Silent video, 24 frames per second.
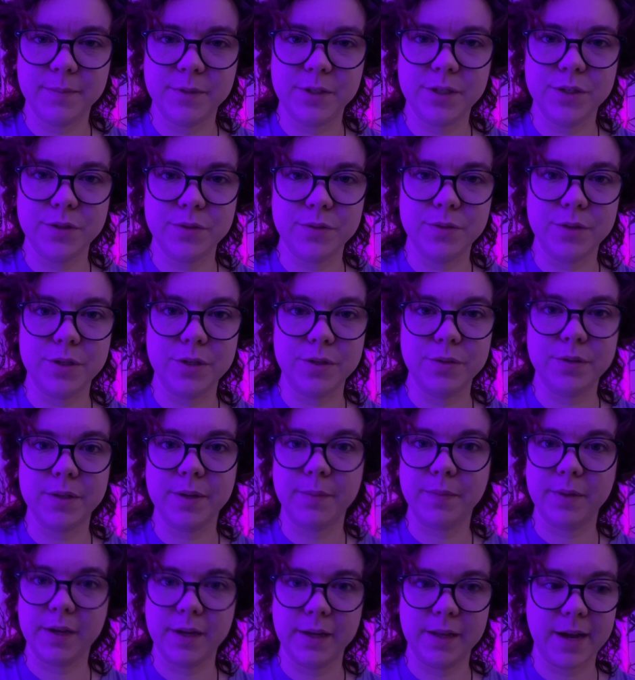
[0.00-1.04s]
to do
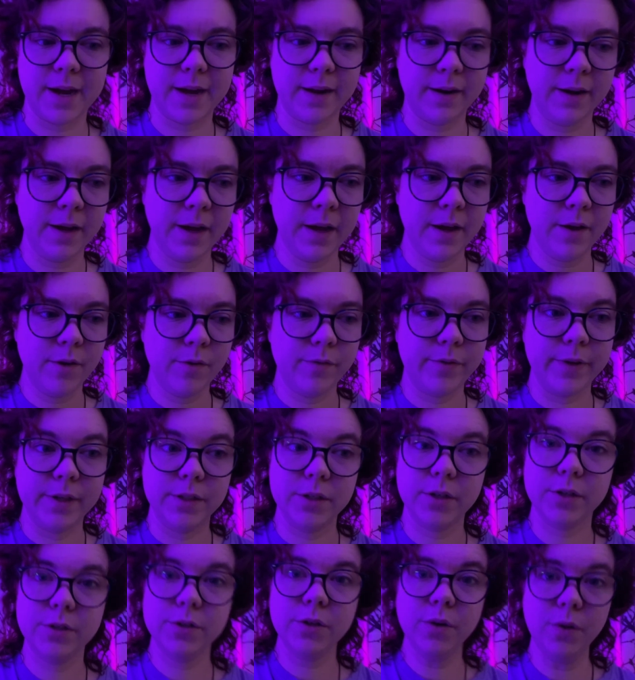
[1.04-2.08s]
something that
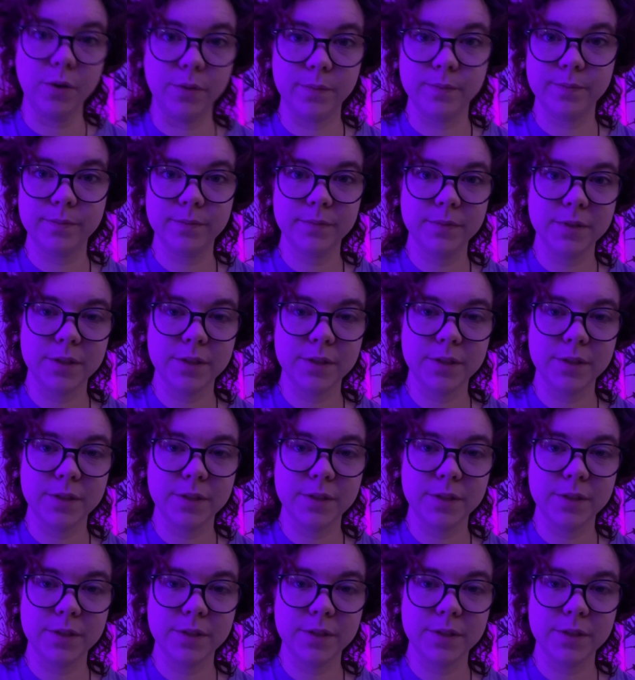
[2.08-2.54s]
feeds our soul.